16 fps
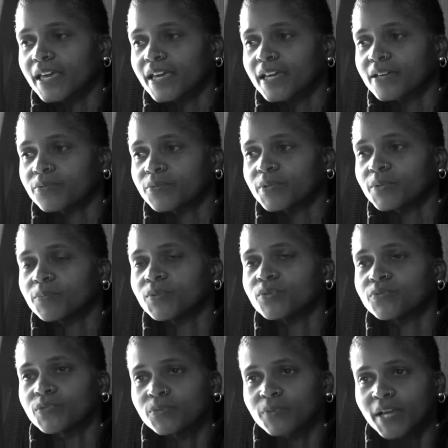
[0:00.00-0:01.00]
And we
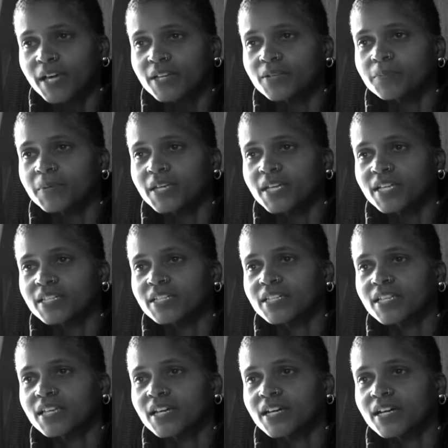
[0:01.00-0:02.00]
moved around a bit,
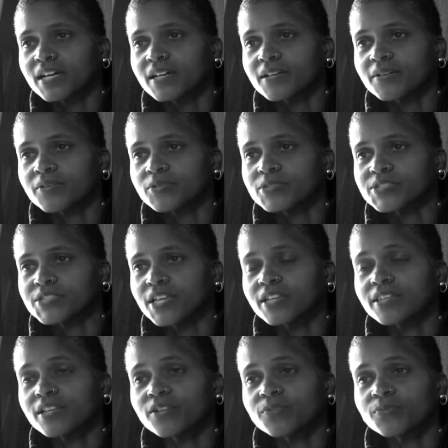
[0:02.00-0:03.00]
uh,
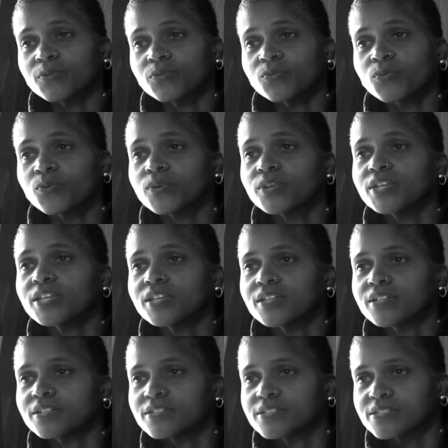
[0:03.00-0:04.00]
stayed there for four
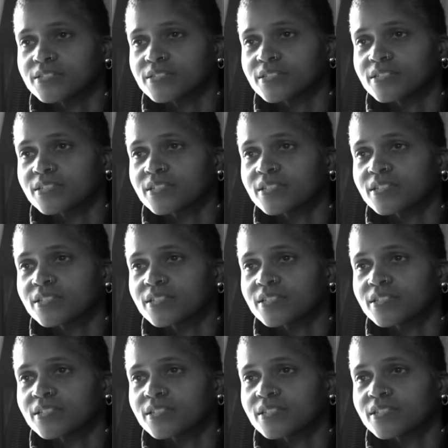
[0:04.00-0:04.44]
years.